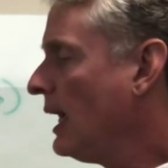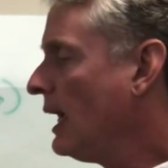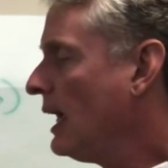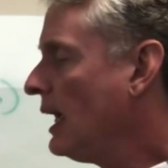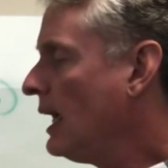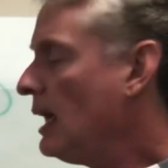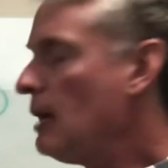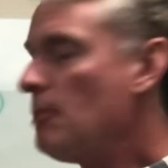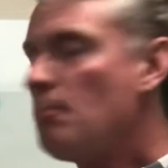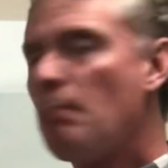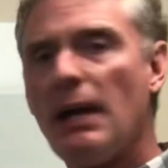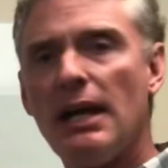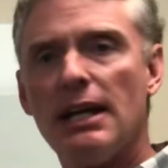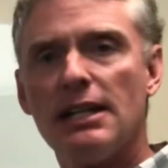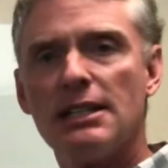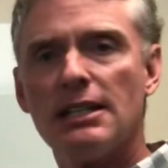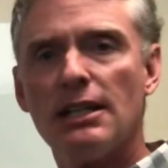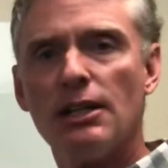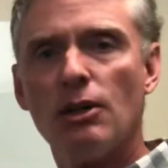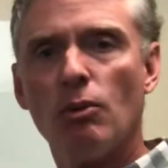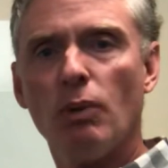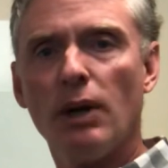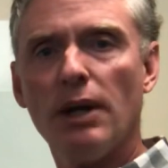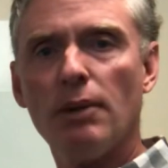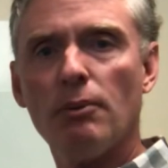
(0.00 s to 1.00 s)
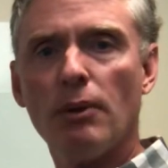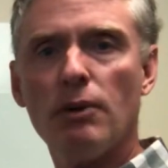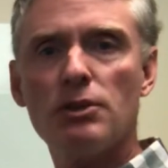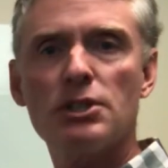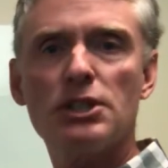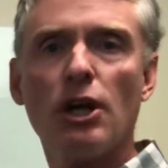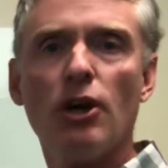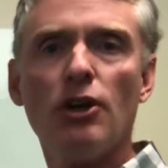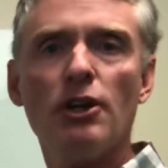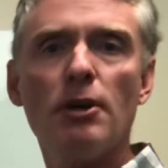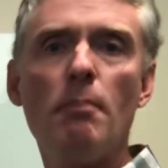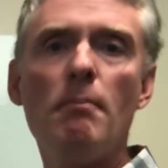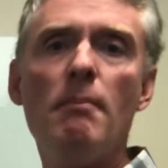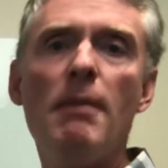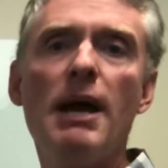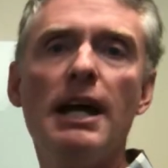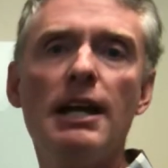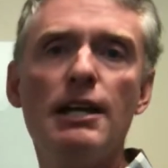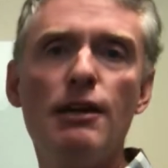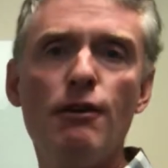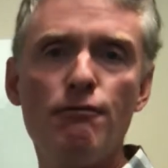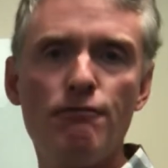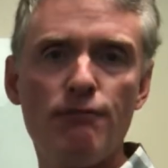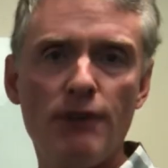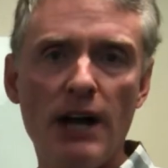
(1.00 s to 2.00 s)
he peeked into what was called a
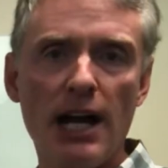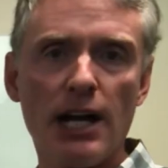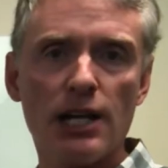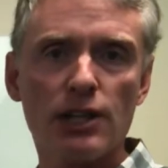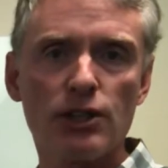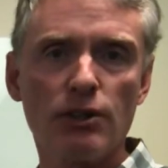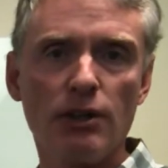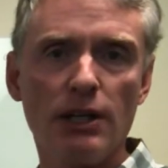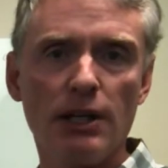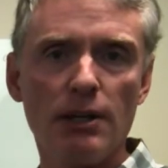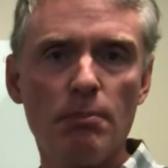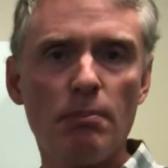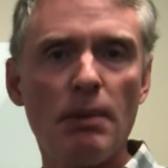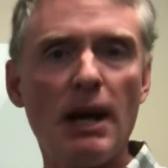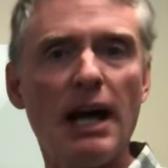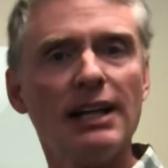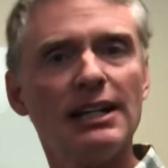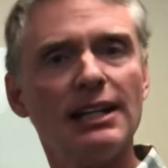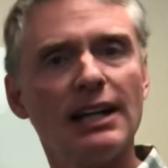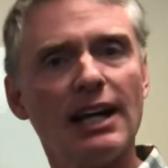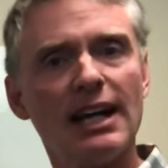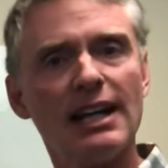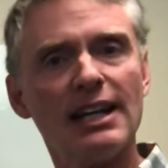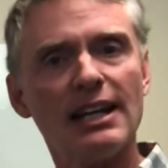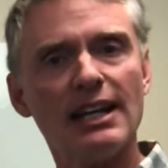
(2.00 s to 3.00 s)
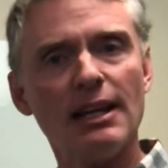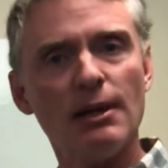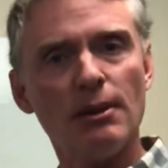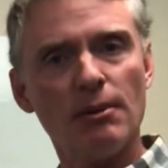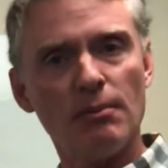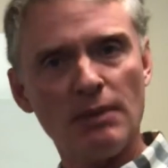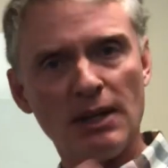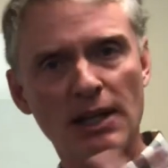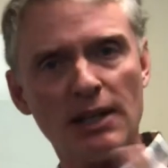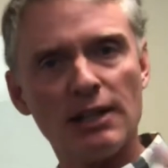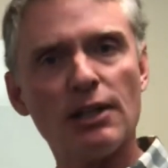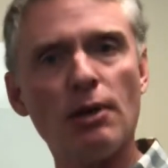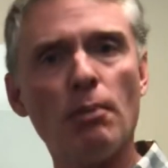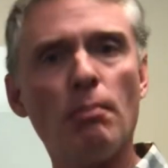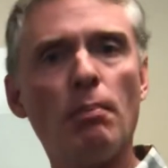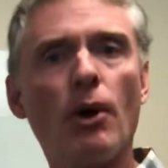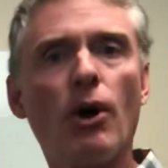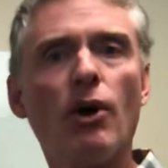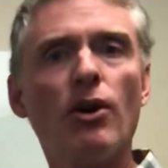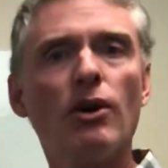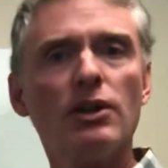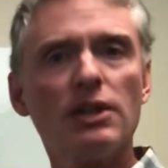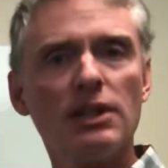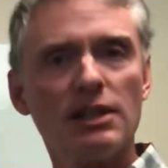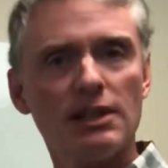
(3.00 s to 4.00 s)
manufactory. Back in kind of the
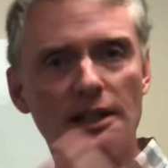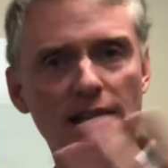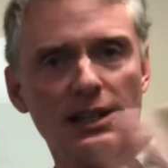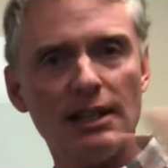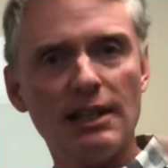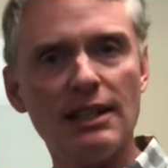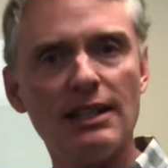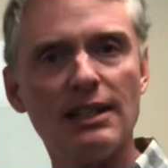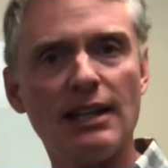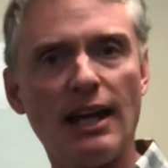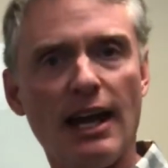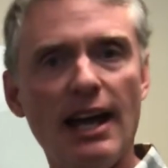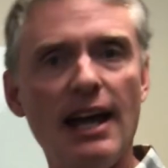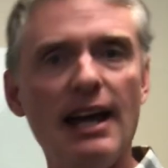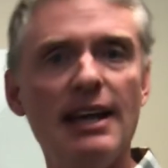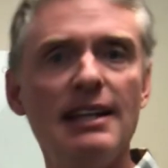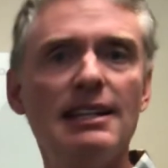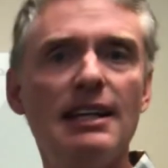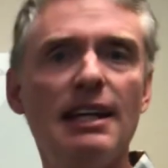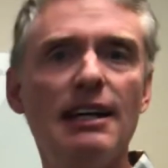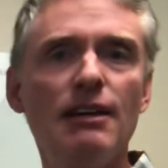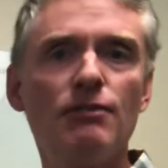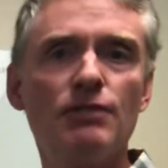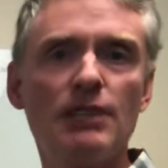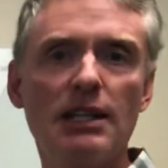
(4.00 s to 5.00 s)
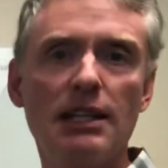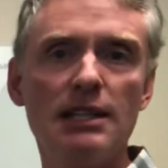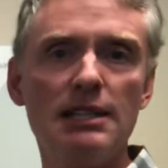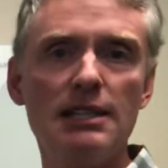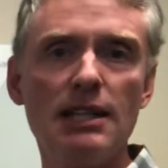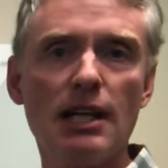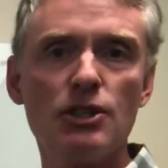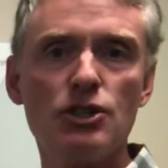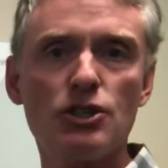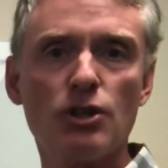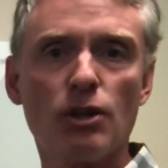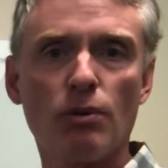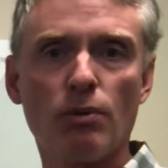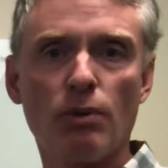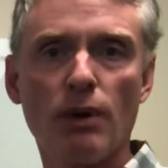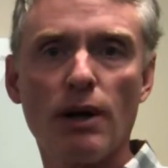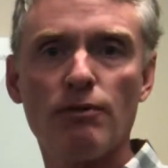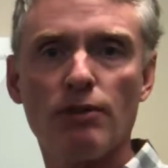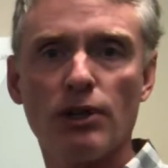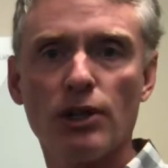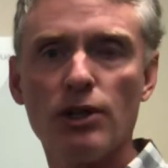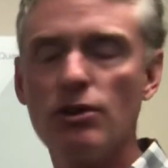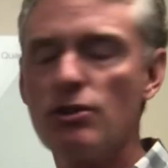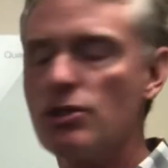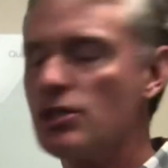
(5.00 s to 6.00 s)
birth and in the heyday of the Industrial
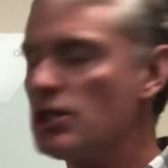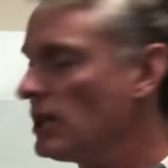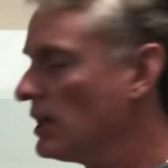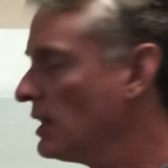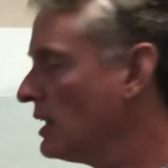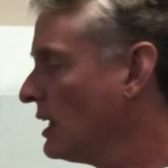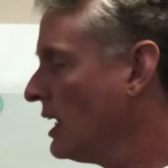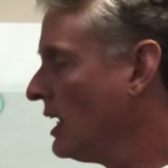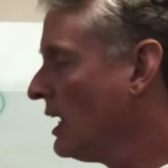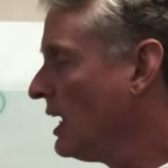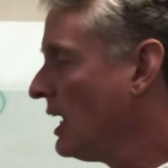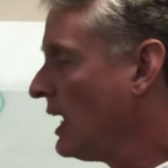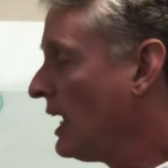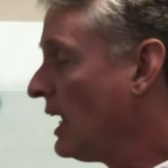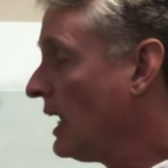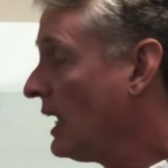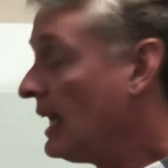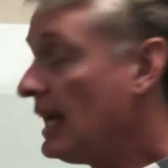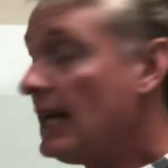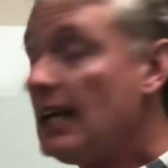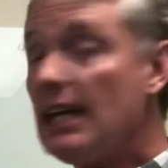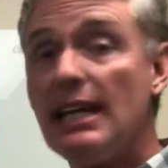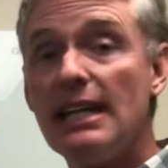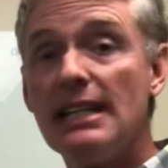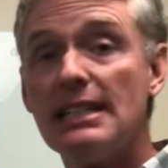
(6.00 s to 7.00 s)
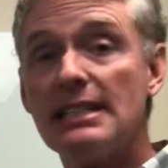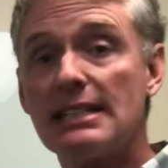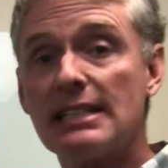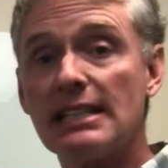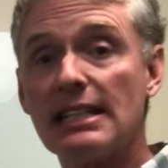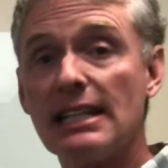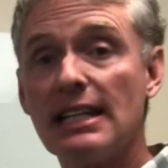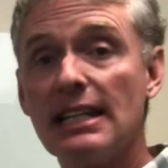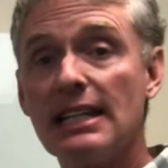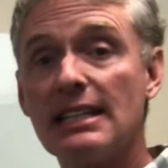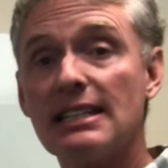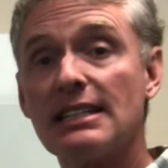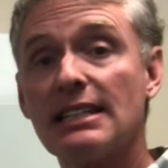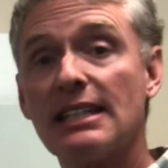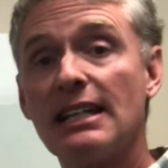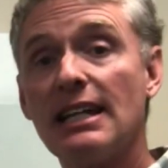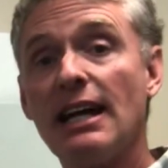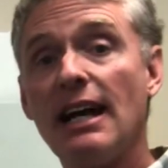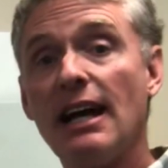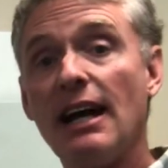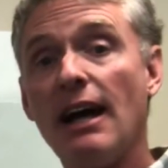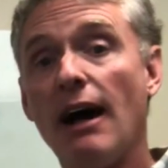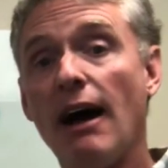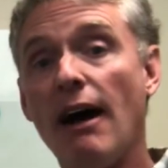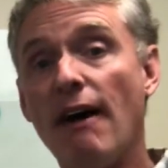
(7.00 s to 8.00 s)
Revolution, he sees
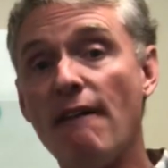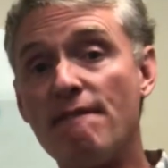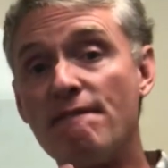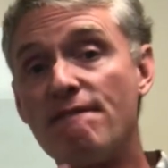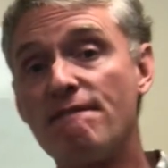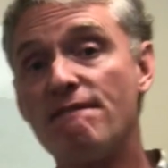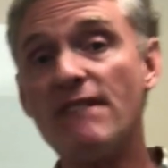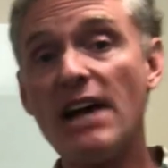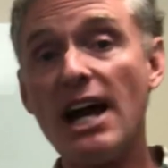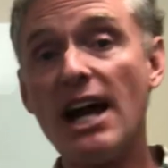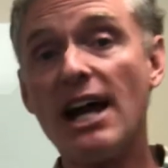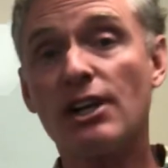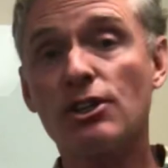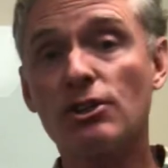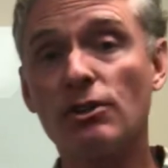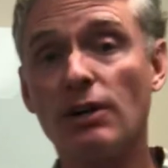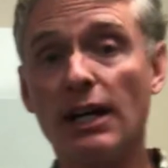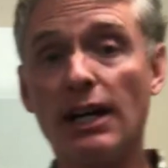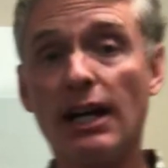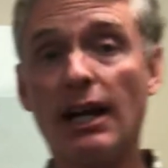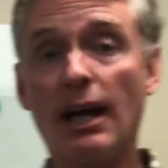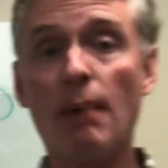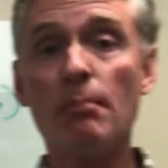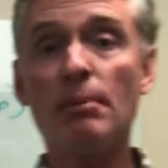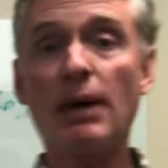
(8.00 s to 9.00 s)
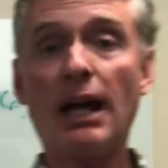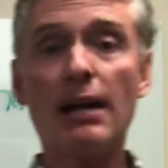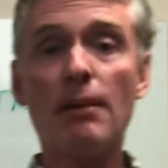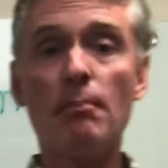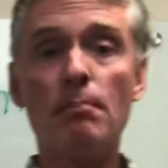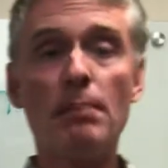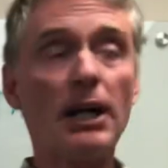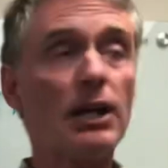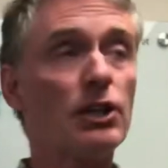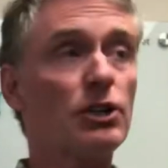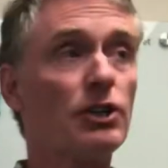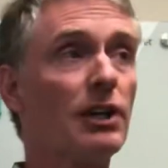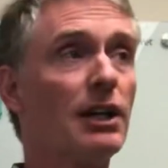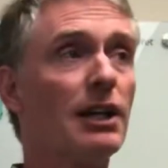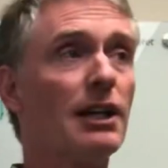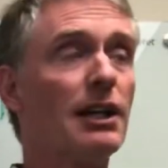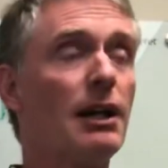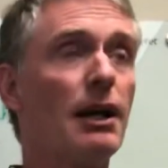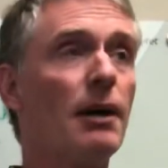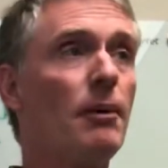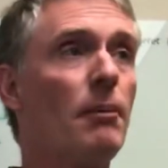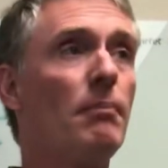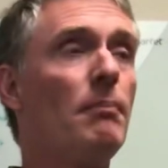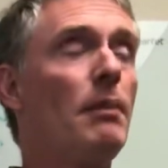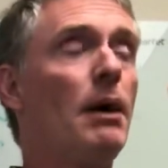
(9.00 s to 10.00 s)
a factory, and I'm kind of picturing it
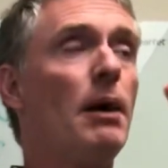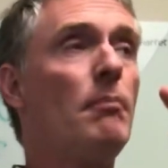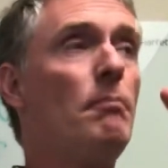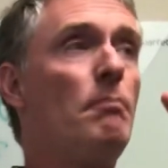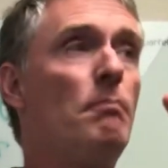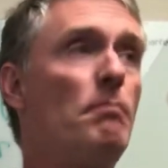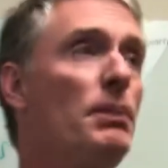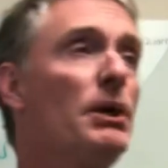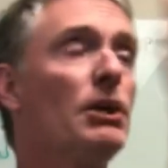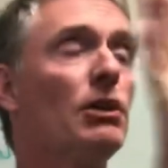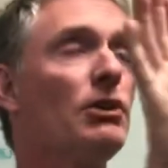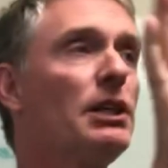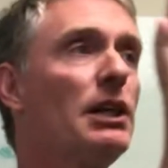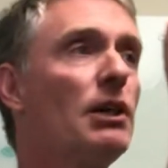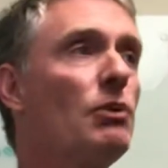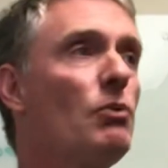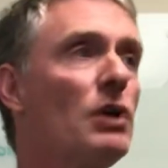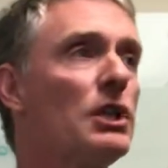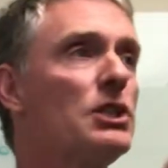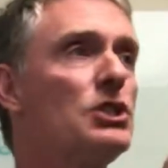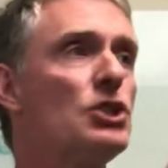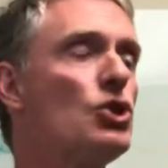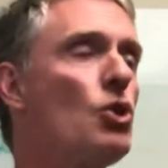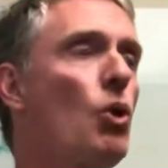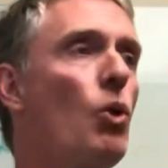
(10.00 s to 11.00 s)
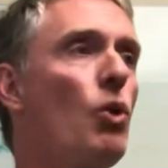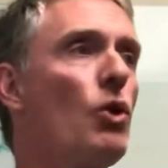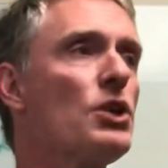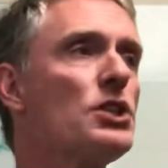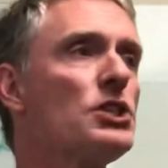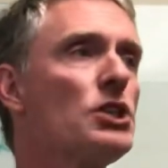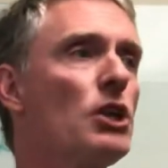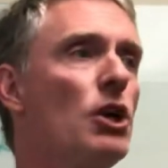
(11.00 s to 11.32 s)
a building with doors